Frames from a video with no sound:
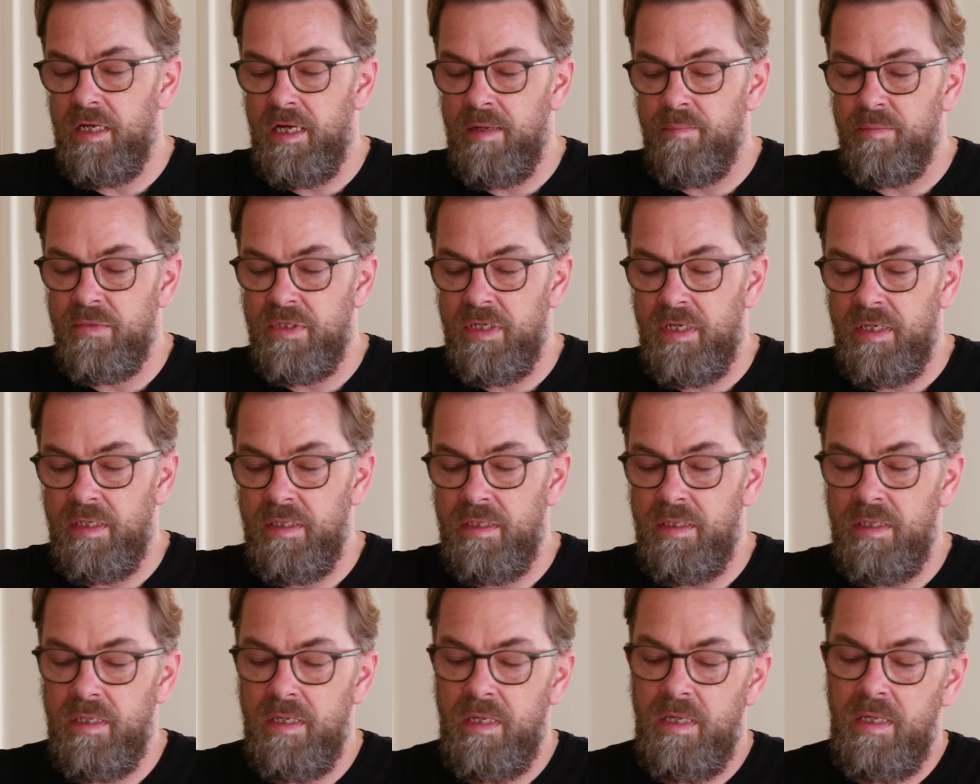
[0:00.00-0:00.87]
the
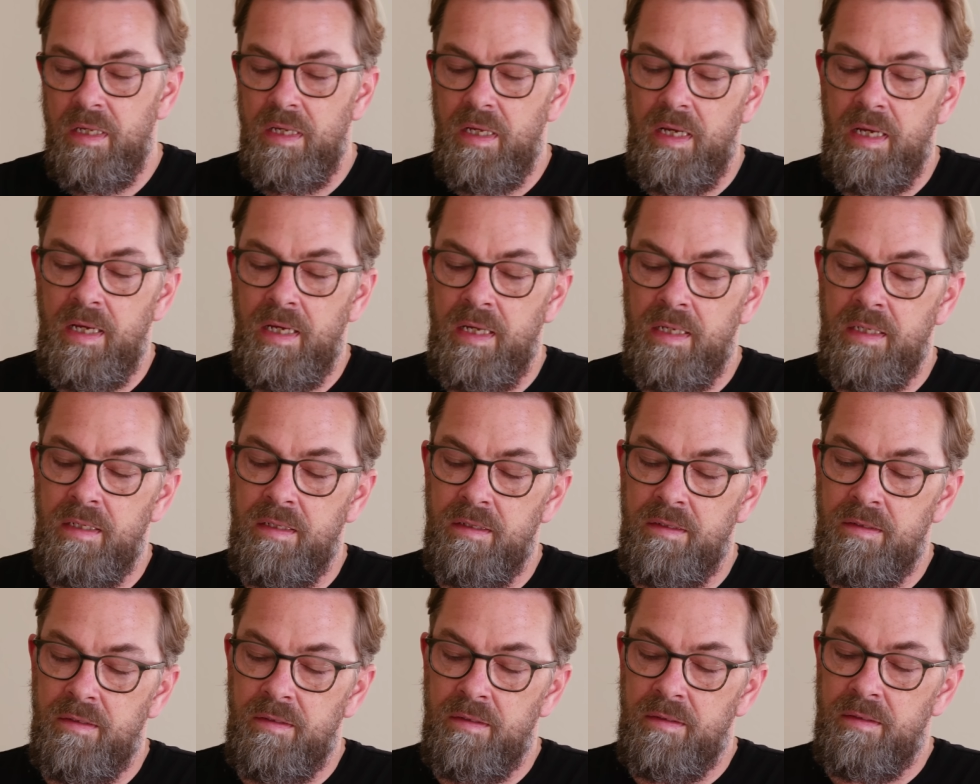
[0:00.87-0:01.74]
M10 uh,
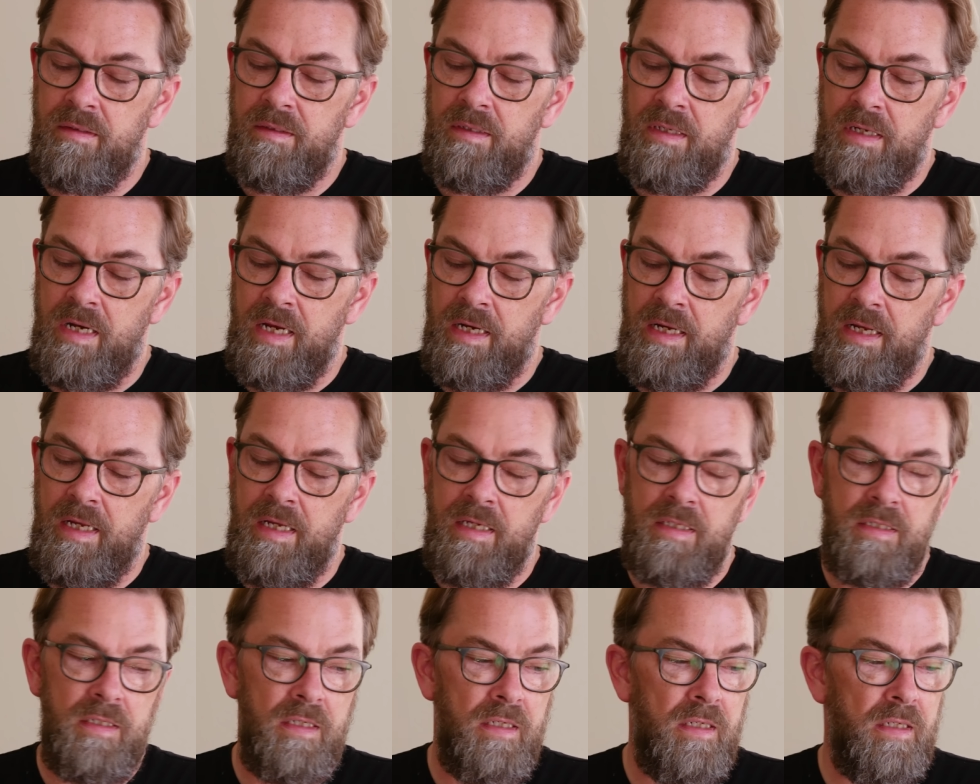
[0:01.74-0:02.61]
and the Leica
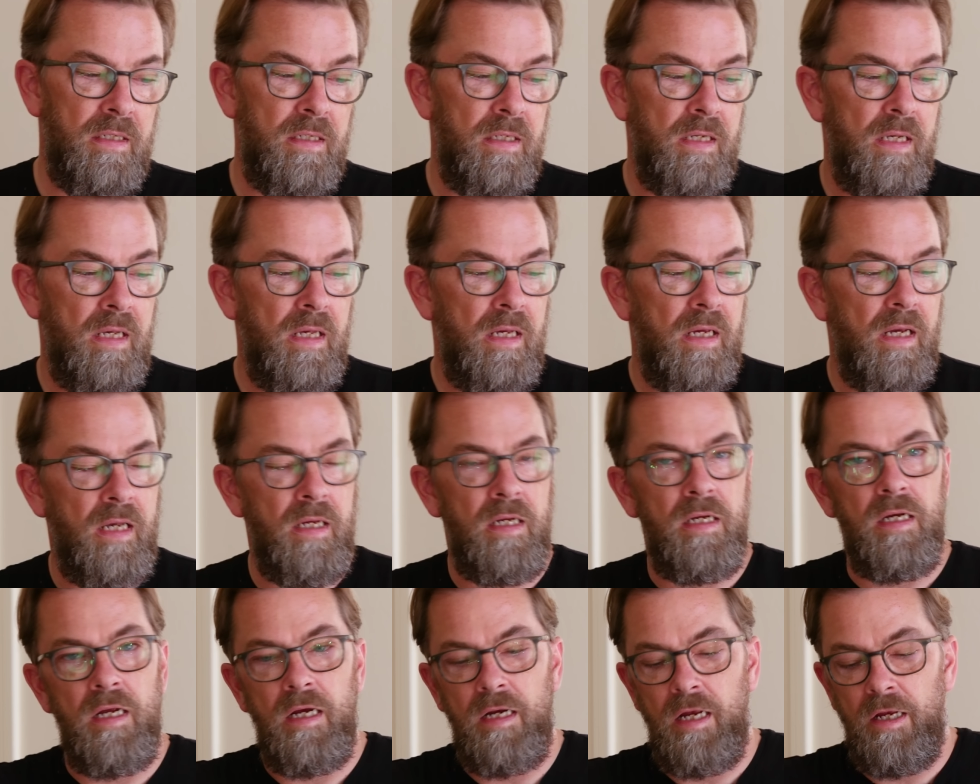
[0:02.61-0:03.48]
SL
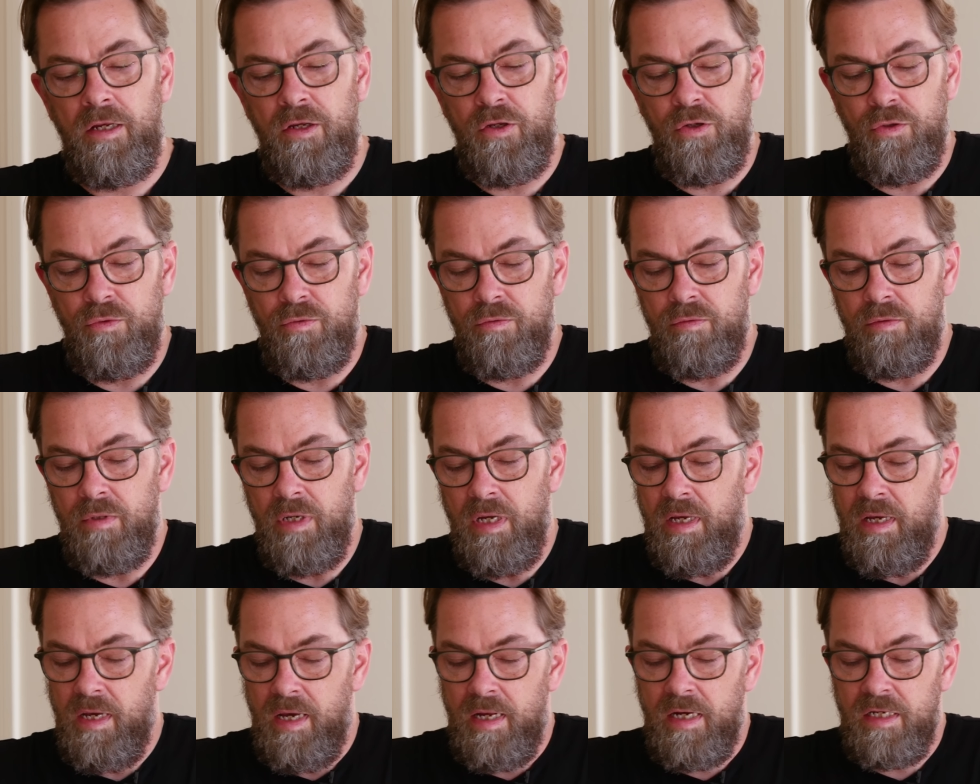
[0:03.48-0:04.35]
and the Leica Q.
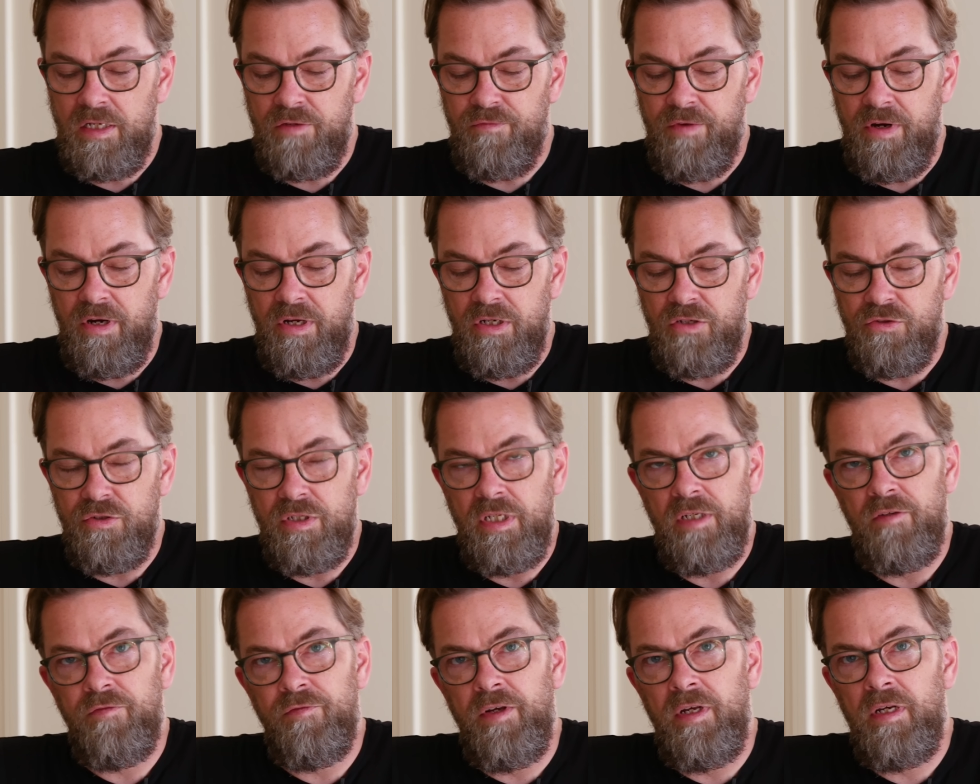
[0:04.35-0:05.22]
And it's a very
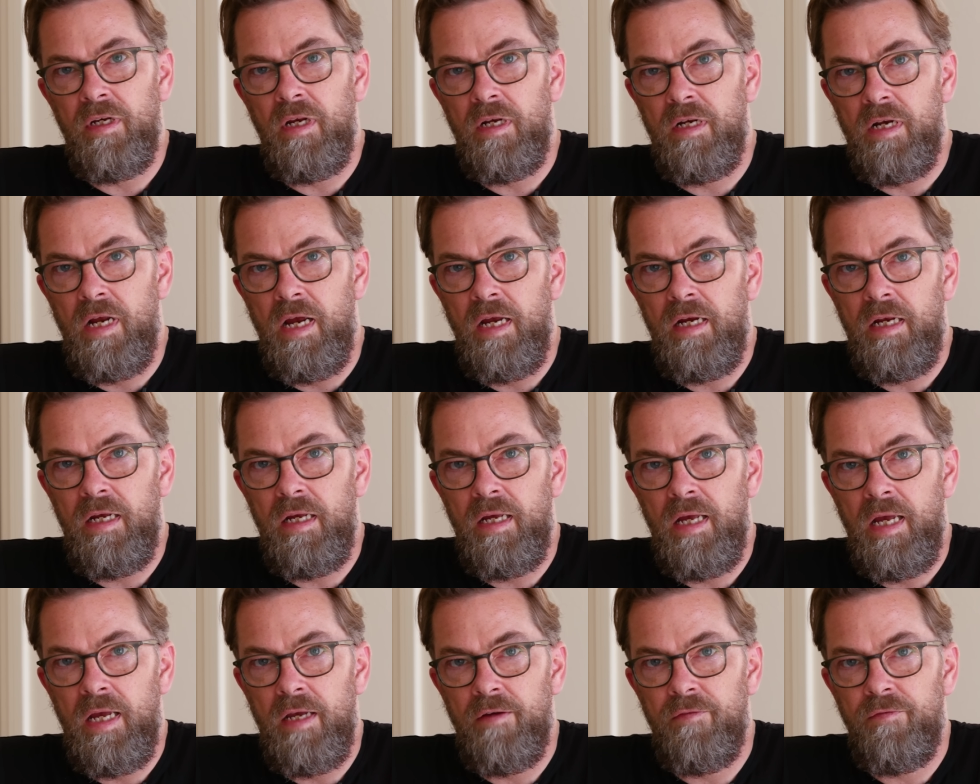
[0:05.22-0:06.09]
interesting thing that Leica
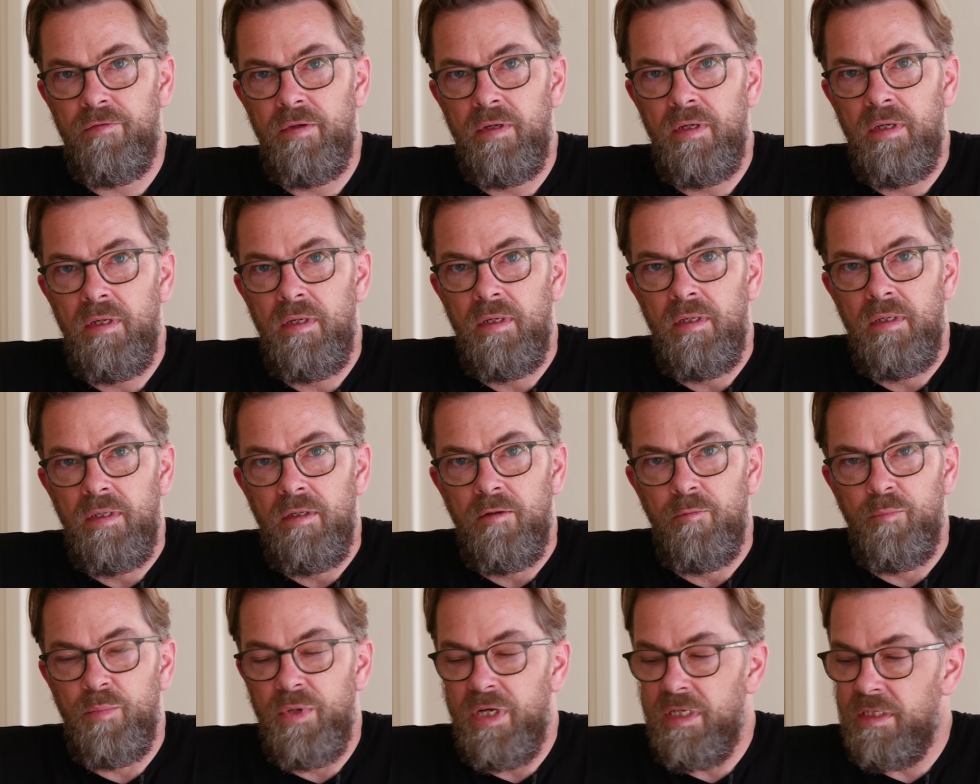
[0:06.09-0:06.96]
have.
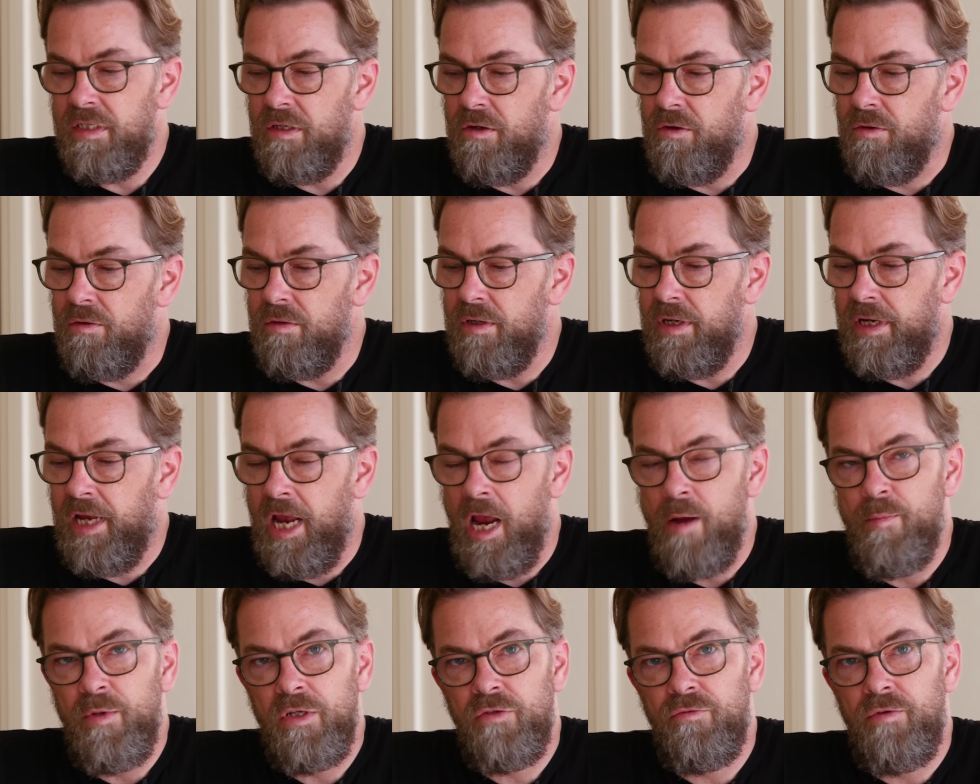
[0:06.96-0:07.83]
Basically, all the
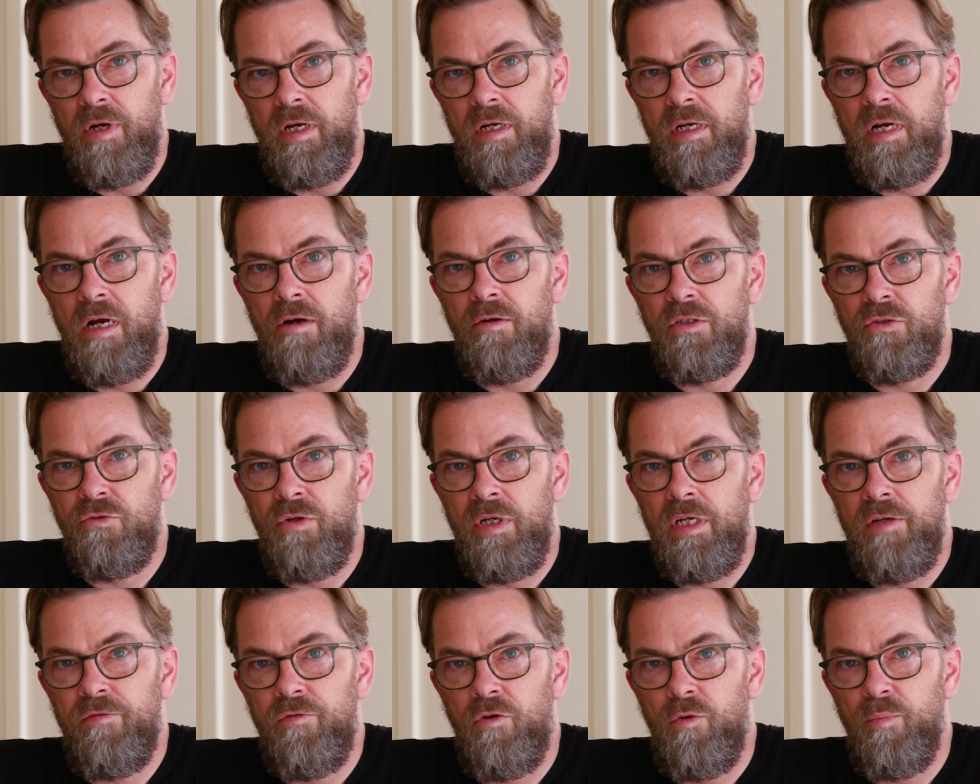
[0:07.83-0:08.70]
cameras right now is
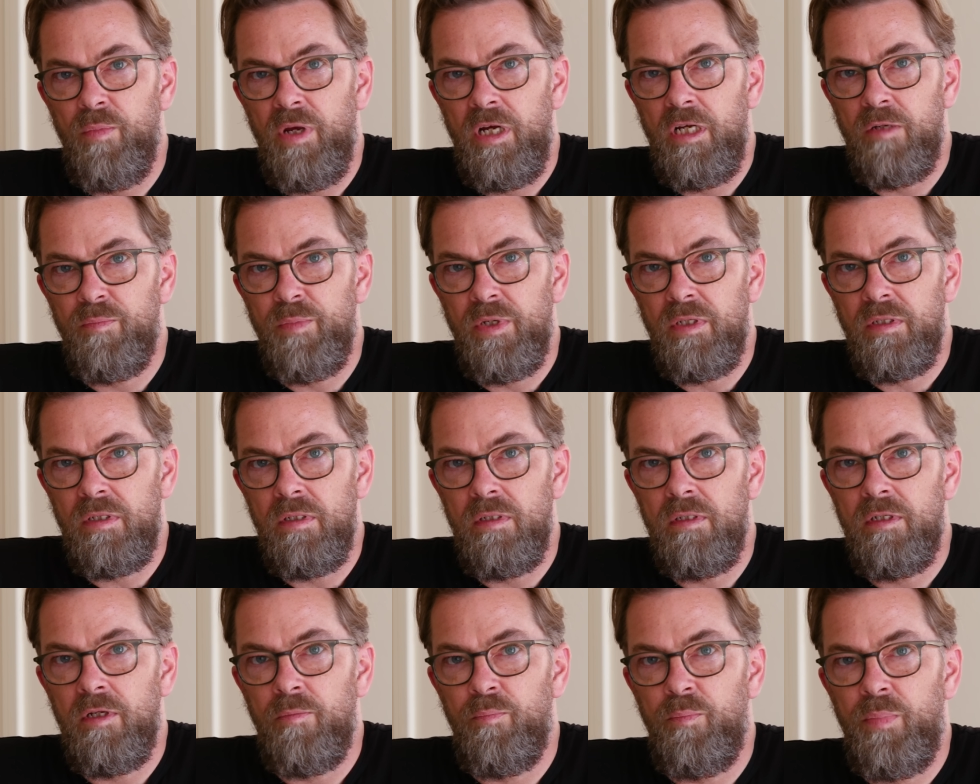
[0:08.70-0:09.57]
24
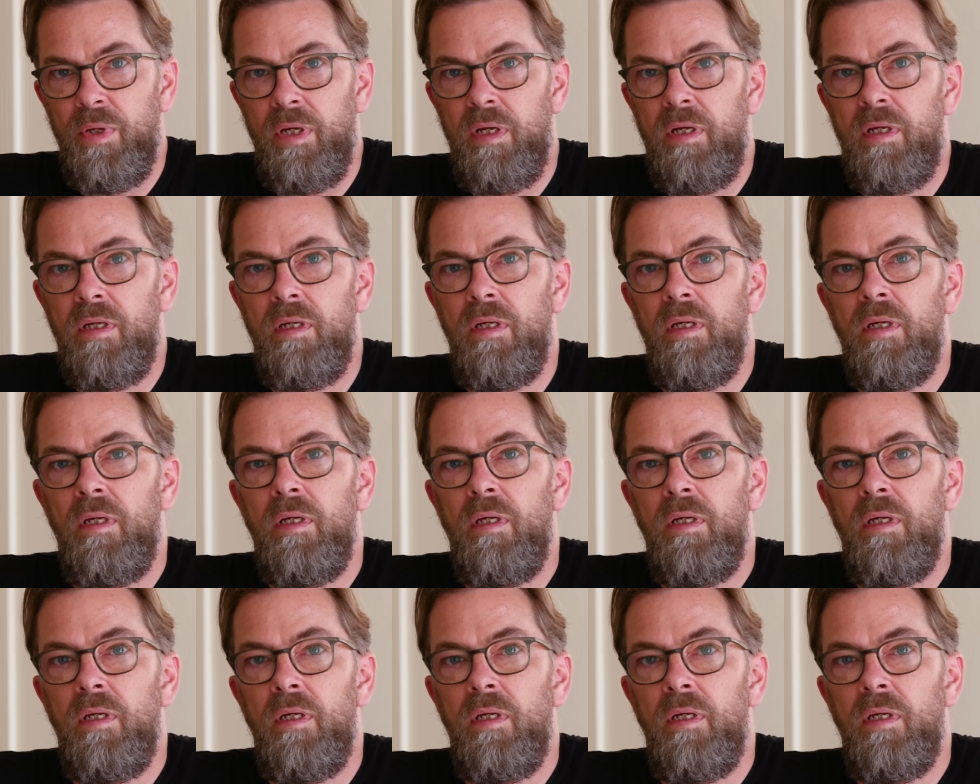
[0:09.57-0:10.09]
megapixel. The big